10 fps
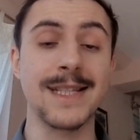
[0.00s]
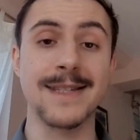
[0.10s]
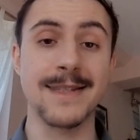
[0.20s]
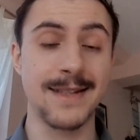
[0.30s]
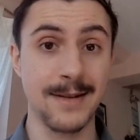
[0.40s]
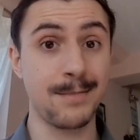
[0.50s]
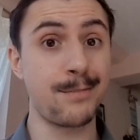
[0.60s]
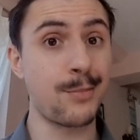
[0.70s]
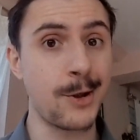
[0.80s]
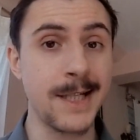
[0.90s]
it's still
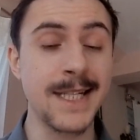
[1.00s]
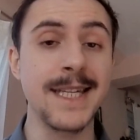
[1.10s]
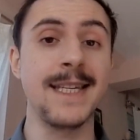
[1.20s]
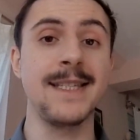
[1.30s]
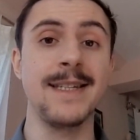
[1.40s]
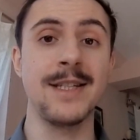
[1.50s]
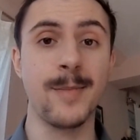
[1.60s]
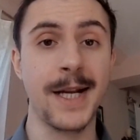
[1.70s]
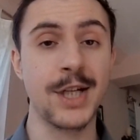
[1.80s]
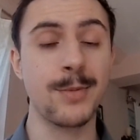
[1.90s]
pretty easy to
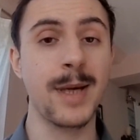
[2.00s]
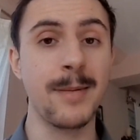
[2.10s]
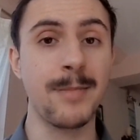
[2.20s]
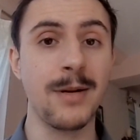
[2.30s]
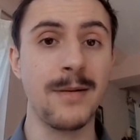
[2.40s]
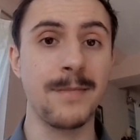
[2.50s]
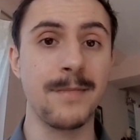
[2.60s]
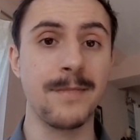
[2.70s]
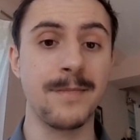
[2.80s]
match people.